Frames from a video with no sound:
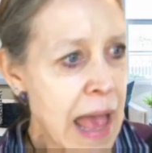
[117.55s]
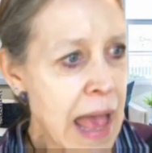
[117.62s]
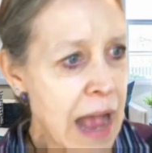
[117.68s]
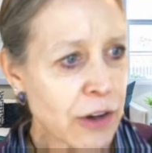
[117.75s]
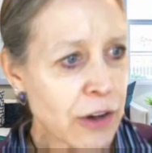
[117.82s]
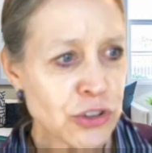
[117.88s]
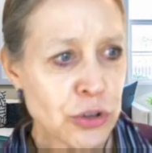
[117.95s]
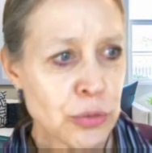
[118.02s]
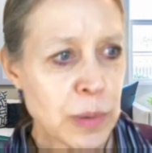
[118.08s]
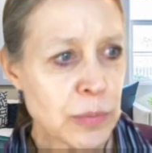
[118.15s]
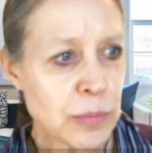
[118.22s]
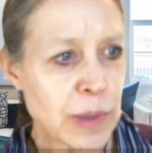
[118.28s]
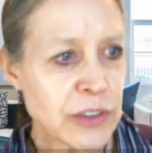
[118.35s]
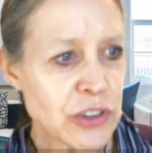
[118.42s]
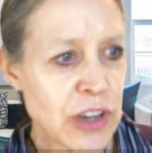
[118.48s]
How should we
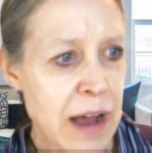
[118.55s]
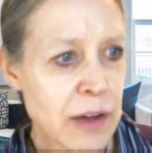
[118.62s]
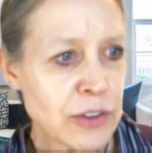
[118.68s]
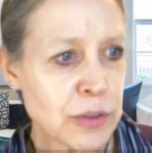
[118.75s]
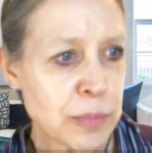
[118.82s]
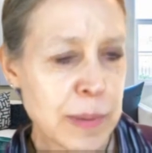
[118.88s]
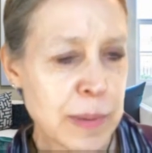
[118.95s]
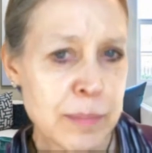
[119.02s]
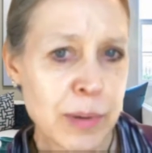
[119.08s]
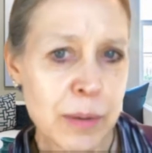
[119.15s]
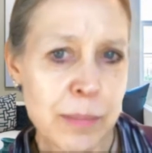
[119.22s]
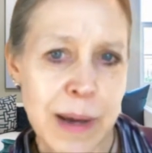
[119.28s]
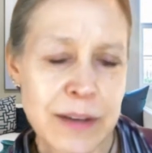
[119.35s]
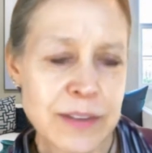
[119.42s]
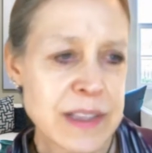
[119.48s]
reach out to people
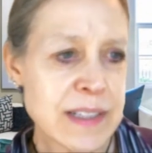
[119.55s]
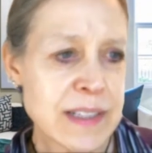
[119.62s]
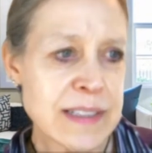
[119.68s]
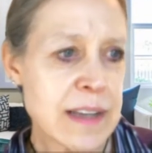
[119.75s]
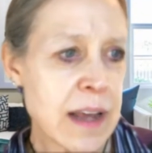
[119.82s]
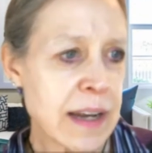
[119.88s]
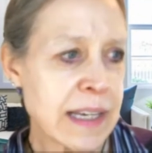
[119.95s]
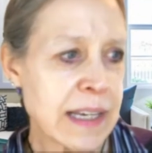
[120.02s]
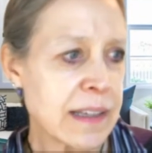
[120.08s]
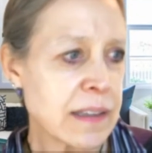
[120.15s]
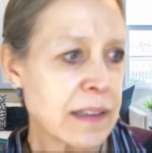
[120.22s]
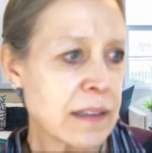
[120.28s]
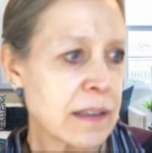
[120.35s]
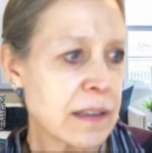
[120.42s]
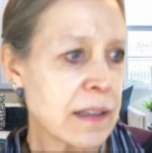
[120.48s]
about the study?
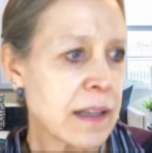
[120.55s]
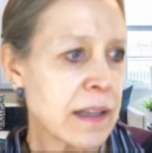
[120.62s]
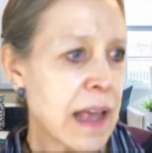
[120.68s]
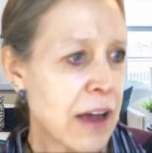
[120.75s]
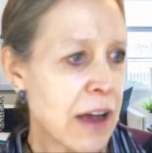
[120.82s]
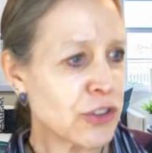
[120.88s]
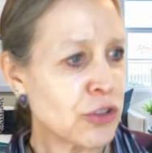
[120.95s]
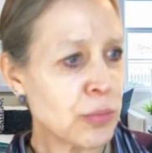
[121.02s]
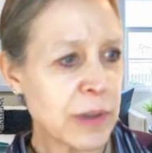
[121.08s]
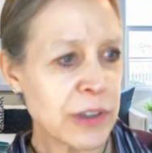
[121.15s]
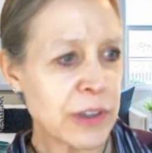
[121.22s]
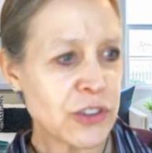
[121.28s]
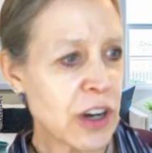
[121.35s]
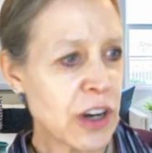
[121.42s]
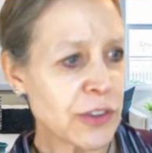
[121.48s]
How should we
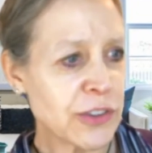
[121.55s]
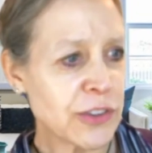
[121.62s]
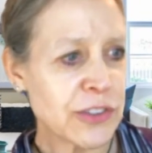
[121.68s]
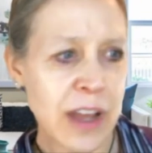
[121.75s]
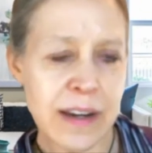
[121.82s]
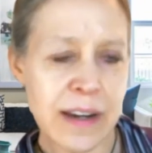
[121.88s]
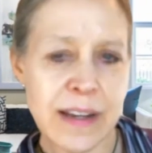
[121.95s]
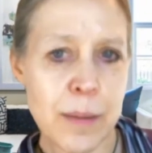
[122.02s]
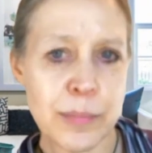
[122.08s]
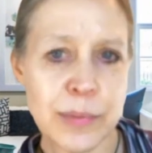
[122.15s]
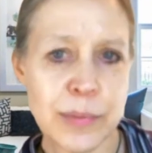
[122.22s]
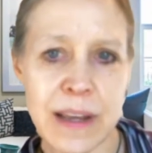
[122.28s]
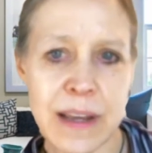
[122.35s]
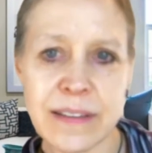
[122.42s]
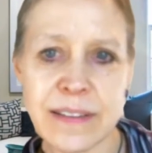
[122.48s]
share study
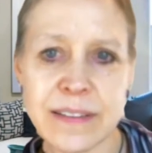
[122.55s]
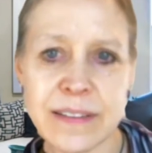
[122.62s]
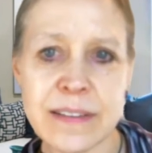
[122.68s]
updates